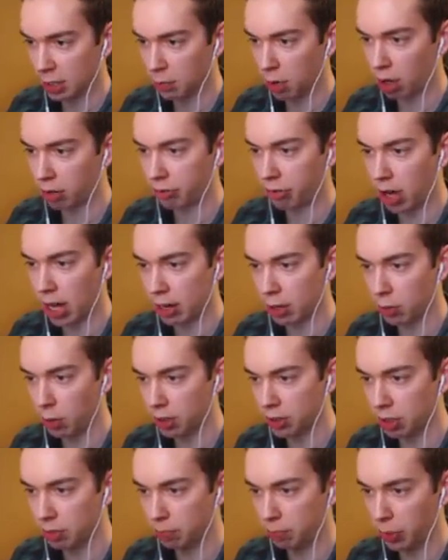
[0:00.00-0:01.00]
him on fire and
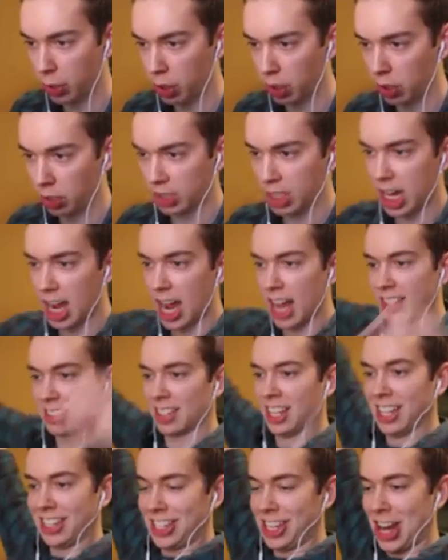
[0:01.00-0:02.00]
watch him burn.
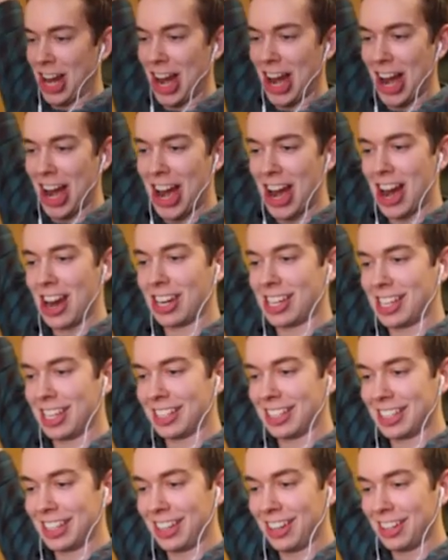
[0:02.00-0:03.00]
Yes! Yeah! Can
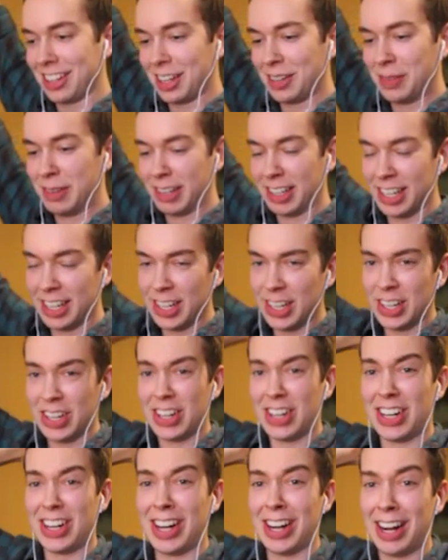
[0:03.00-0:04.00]
you kill him?
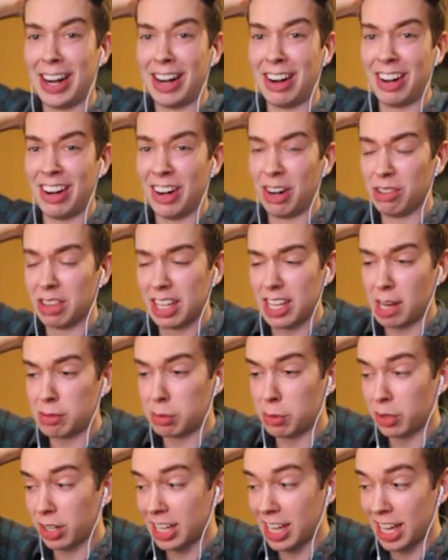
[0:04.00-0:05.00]
Oh, only a couple more